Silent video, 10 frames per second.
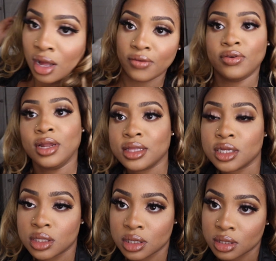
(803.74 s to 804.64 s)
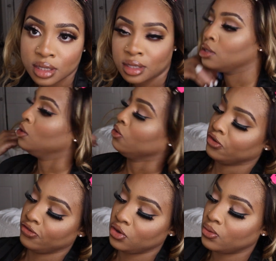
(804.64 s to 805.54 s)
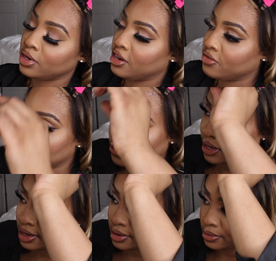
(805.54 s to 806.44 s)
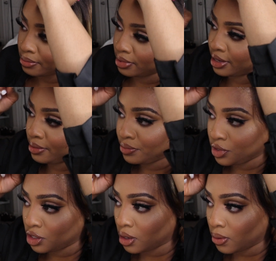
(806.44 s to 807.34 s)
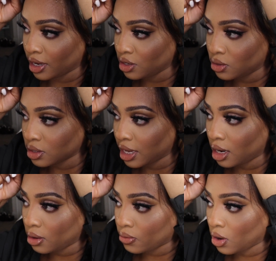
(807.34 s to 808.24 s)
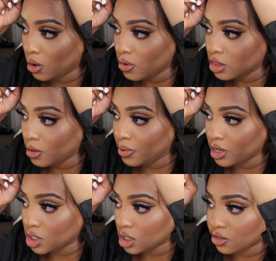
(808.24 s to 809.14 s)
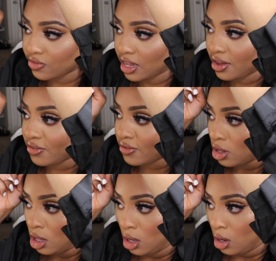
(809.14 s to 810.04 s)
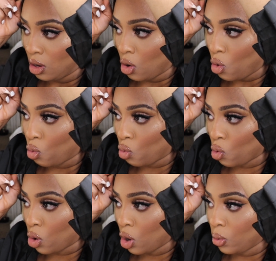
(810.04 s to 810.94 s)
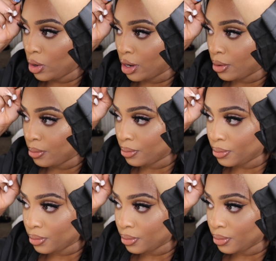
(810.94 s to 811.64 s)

I feel like this review went everywhere, but you know what? You just gotta roll with the punches of life. Roll with them.